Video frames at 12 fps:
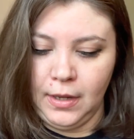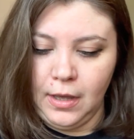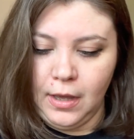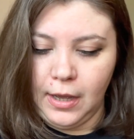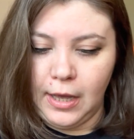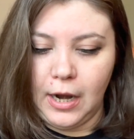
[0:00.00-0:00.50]

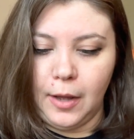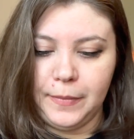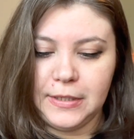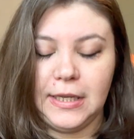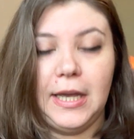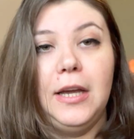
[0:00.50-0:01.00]
Again, I'll
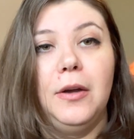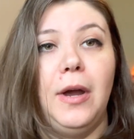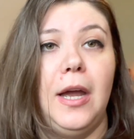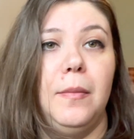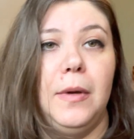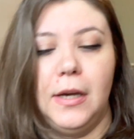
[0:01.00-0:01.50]
be saying
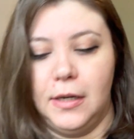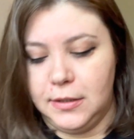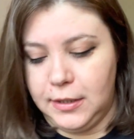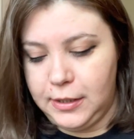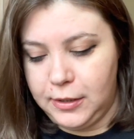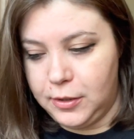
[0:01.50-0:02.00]
great because,
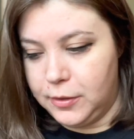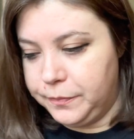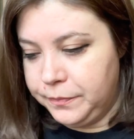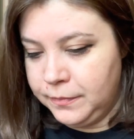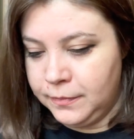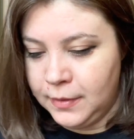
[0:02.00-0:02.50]
like, you know,
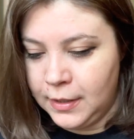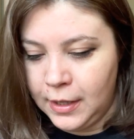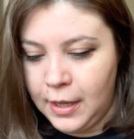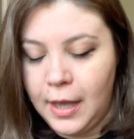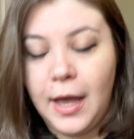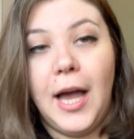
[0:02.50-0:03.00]

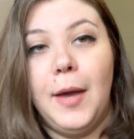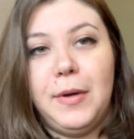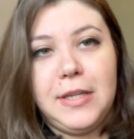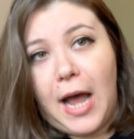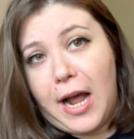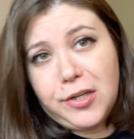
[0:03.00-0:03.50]
I'm
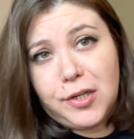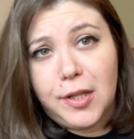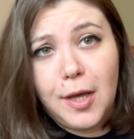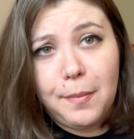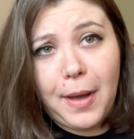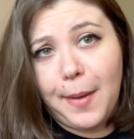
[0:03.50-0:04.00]
attached to
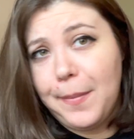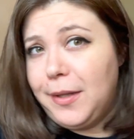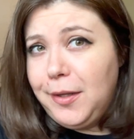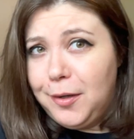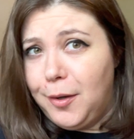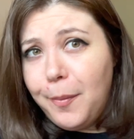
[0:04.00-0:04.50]
them. I'm a
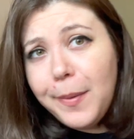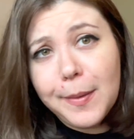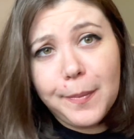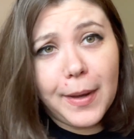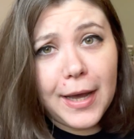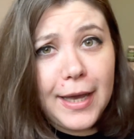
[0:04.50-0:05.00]
little
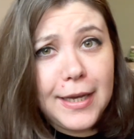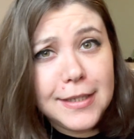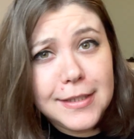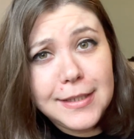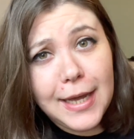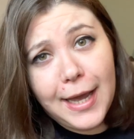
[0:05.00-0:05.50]
bit
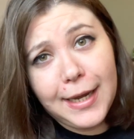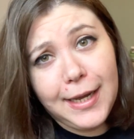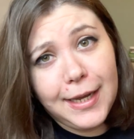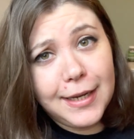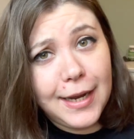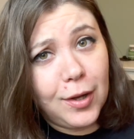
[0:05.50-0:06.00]
biased. I
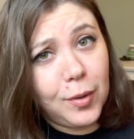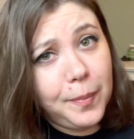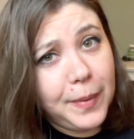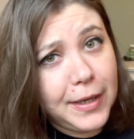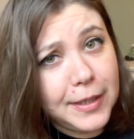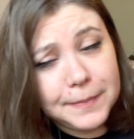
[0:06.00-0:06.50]
can't
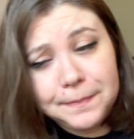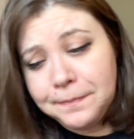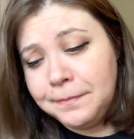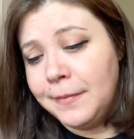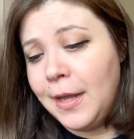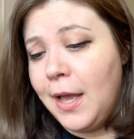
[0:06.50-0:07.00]
help it.
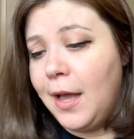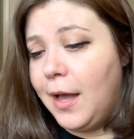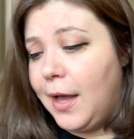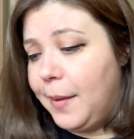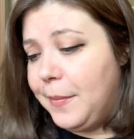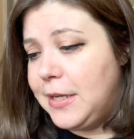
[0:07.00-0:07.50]

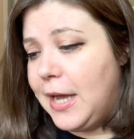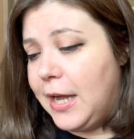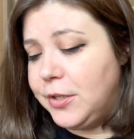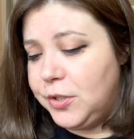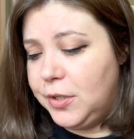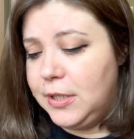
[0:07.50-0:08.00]
I'm
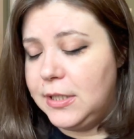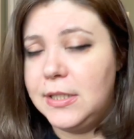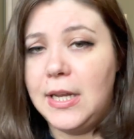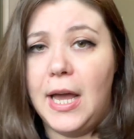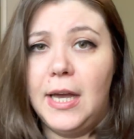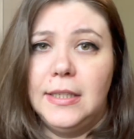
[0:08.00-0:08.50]
attached to these
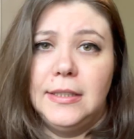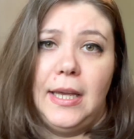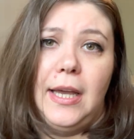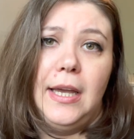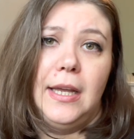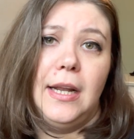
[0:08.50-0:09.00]
decks
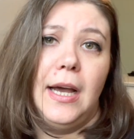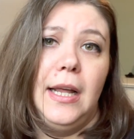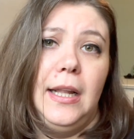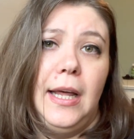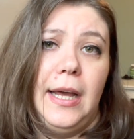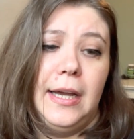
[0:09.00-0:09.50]
and I
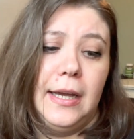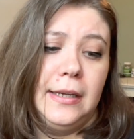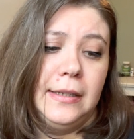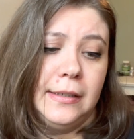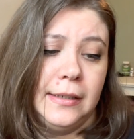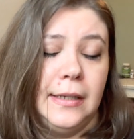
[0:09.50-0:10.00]
like
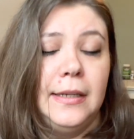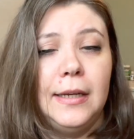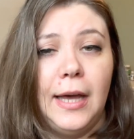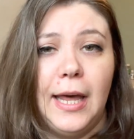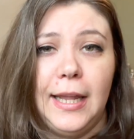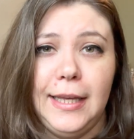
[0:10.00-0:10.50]

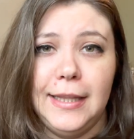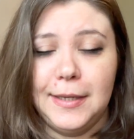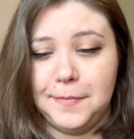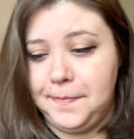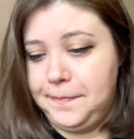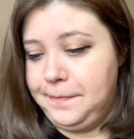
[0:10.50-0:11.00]
them.